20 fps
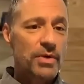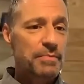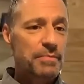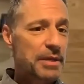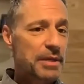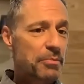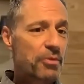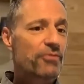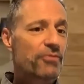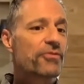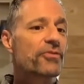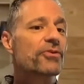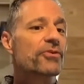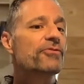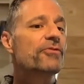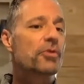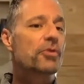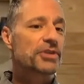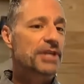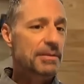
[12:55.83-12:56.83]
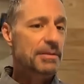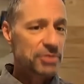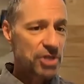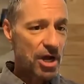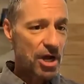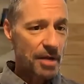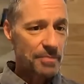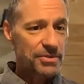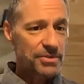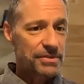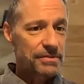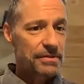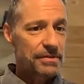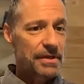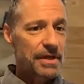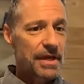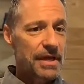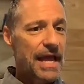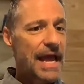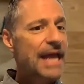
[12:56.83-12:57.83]
people for full-time jobs,
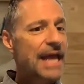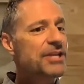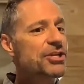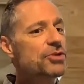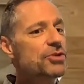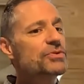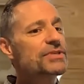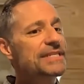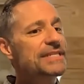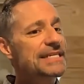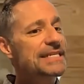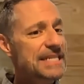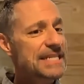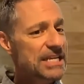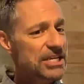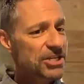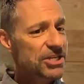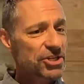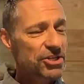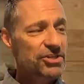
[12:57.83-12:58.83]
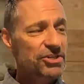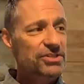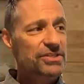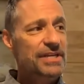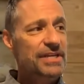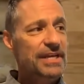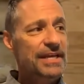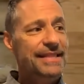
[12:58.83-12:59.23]
and you see teachers